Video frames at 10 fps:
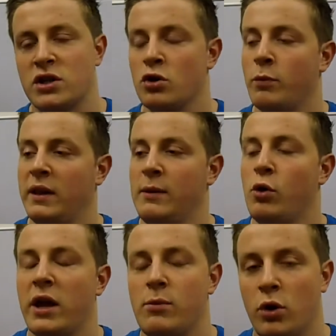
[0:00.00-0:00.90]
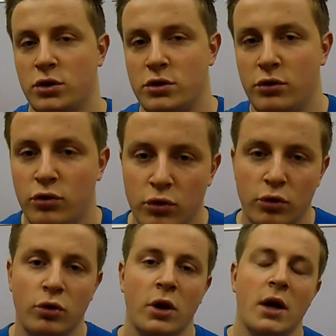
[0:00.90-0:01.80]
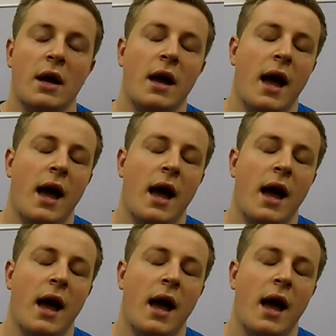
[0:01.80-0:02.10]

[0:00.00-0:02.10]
it or not. It's not really what he wants to do,